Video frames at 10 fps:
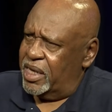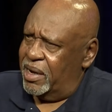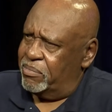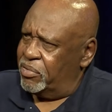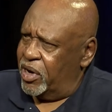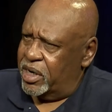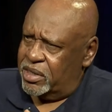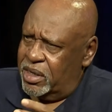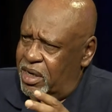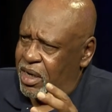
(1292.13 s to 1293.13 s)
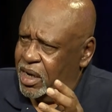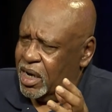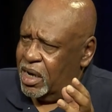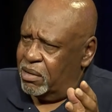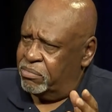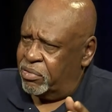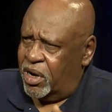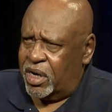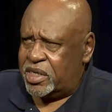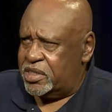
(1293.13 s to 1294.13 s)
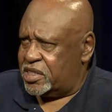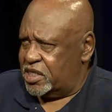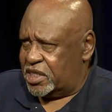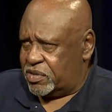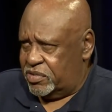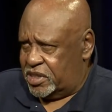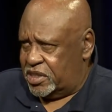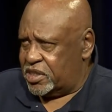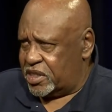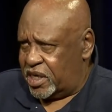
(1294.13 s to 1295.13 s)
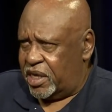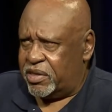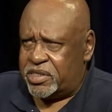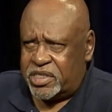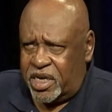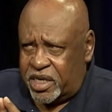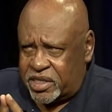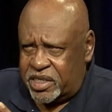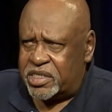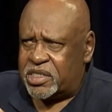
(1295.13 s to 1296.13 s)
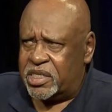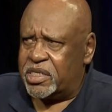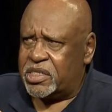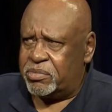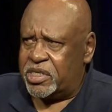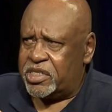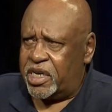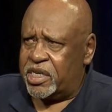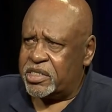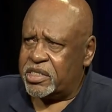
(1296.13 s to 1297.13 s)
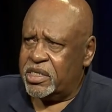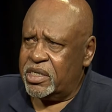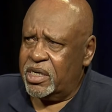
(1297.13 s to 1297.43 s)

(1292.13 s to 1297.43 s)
that brought broad constituencies together saying this needs to be changed.